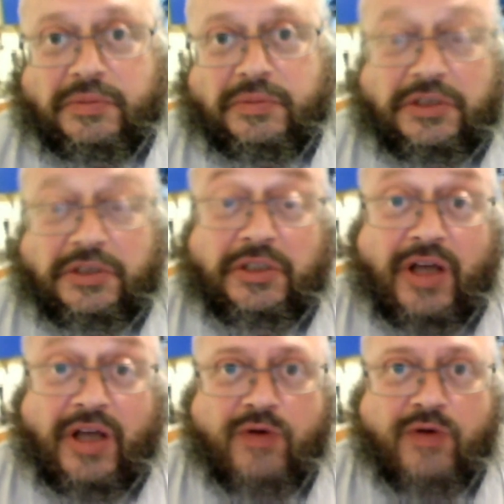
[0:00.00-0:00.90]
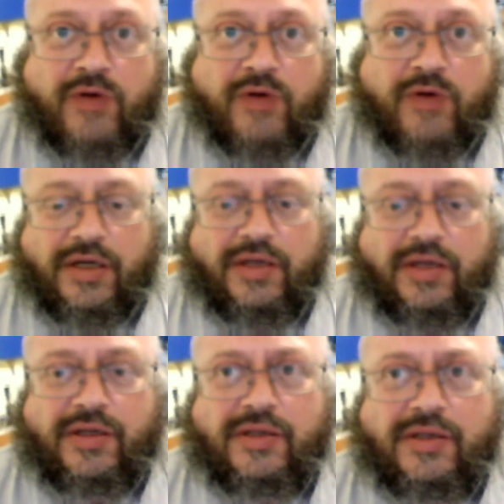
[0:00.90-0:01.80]
Just
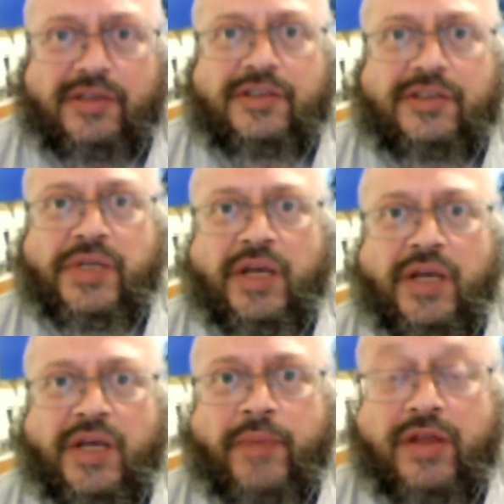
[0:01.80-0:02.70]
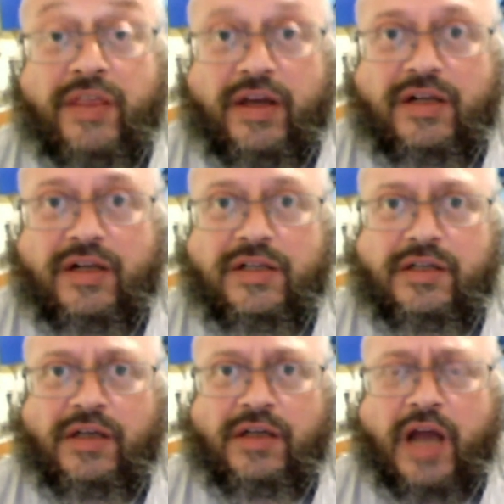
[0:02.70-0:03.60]
speaking parenthetically, I
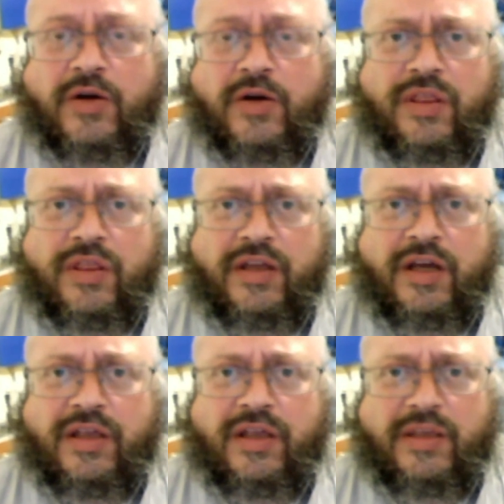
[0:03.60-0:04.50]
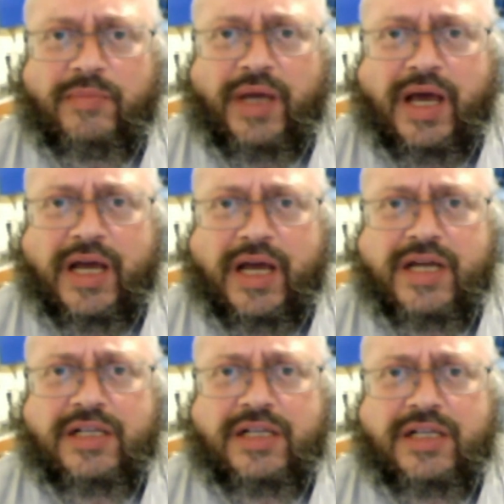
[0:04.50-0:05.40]
don't think that Michaeli
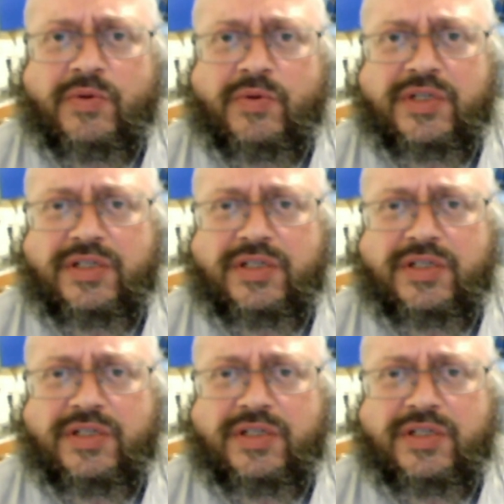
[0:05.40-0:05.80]
was her